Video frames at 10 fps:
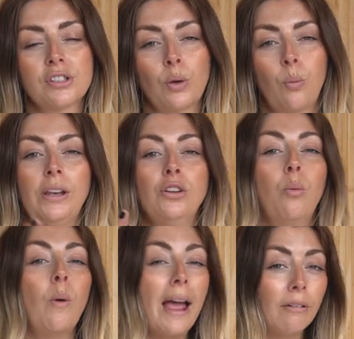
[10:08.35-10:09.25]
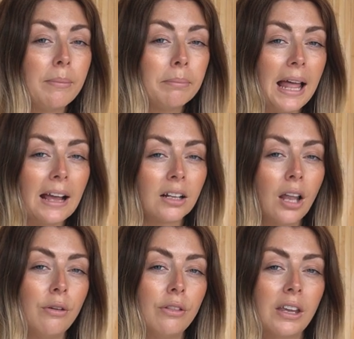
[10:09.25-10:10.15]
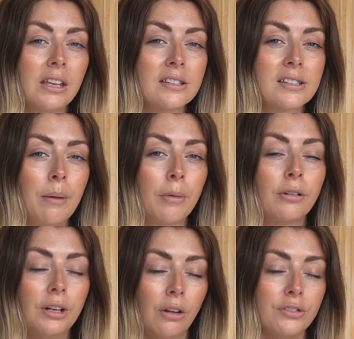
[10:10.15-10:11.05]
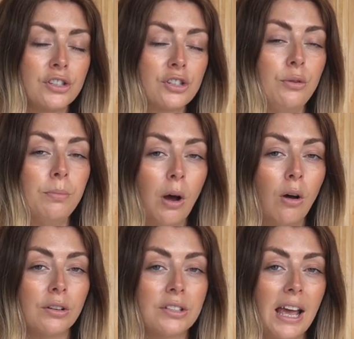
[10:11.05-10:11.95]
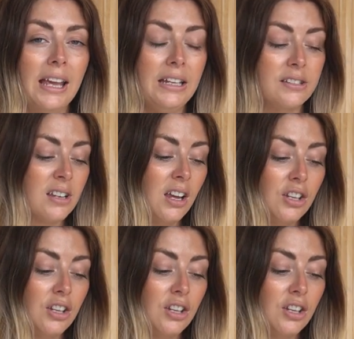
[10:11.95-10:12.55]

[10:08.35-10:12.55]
So when you're wearing black clothing in summer and on super hot days,